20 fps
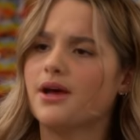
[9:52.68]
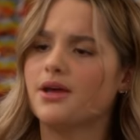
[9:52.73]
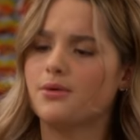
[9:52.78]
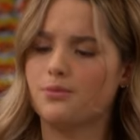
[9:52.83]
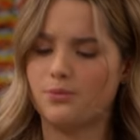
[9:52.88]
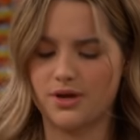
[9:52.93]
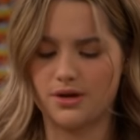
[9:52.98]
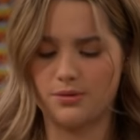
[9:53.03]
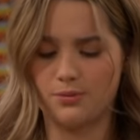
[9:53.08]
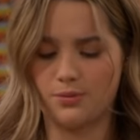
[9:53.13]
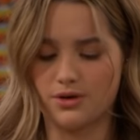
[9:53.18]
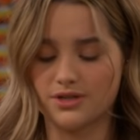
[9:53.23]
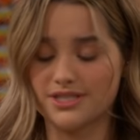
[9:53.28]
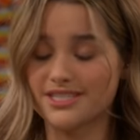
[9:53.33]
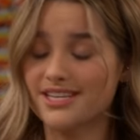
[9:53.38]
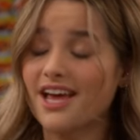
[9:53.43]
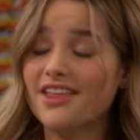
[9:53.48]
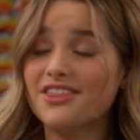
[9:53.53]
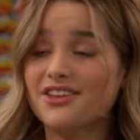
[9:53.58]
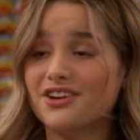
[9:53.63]
But when we're
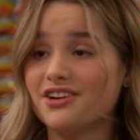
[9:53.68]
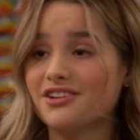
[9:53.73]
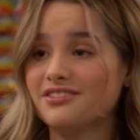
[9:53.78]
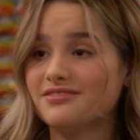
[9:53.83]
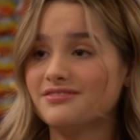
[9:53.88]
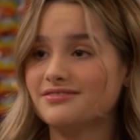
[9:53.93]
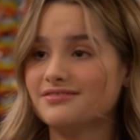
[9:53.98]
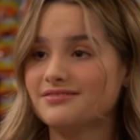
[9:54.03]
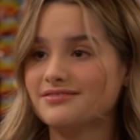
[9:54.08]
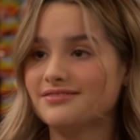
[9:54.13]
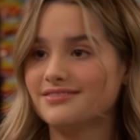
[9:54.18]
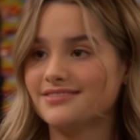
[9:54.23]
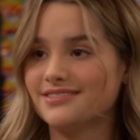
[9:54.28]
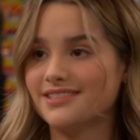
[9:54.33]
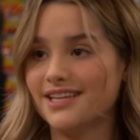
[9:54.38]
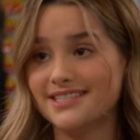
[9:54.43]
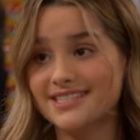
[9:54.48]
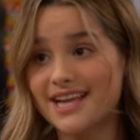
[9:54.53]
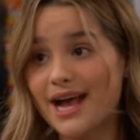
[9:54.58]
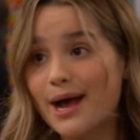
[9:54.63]
together,
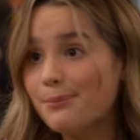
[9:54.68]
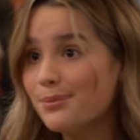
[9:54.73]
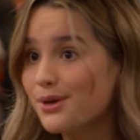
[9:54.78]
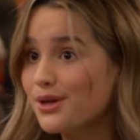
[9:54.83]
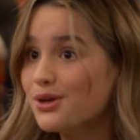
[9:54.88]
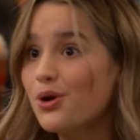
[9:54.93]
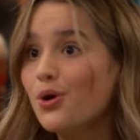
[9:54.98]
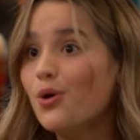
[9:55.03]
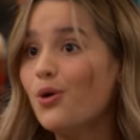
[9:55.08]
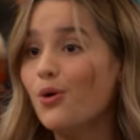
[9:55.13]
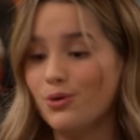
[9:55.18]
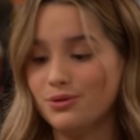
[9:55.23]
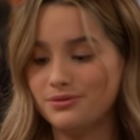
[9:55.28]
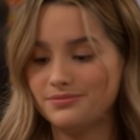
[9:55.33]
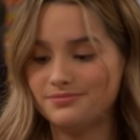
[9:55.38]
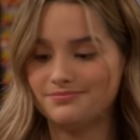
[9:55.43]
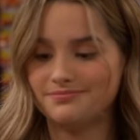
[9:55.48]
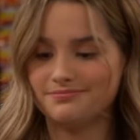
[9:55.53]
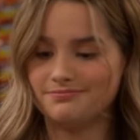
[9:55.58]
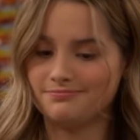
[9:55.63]
it's happy and whole.
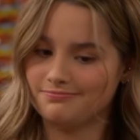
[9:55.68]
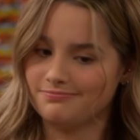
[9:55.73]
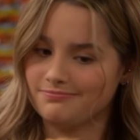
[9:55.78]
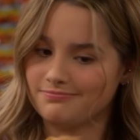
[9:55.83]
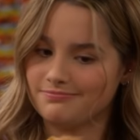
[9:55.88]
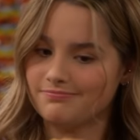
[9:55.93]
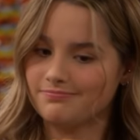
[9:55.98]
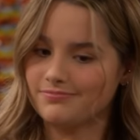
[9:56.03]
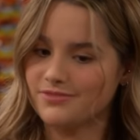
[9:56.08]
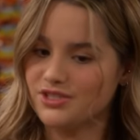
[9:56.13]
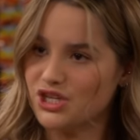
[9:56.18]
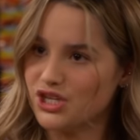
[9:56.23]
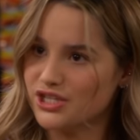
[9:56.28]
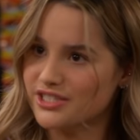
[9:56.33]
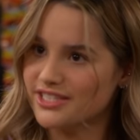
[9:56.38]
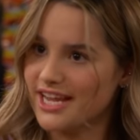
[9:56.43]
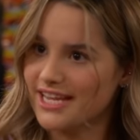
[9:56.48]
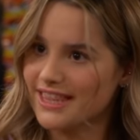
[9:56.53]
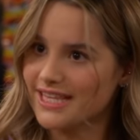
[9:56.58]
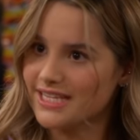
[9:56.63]

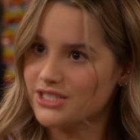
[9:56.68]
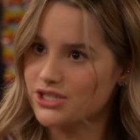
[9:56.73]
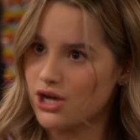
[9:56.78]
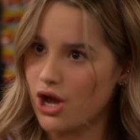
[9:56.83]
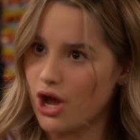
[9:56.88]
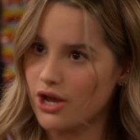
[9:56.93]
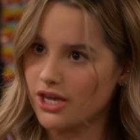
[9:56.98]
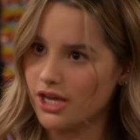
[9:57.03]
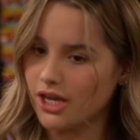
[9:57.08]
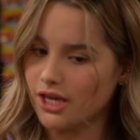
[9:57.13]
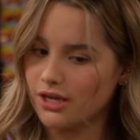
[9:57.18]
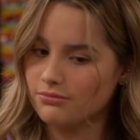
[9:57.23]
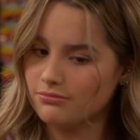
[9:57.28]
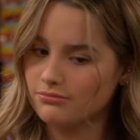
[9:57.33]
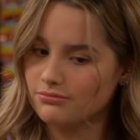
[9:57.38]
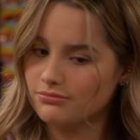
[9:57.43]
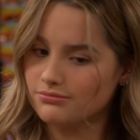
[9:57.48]
Just like this doggy.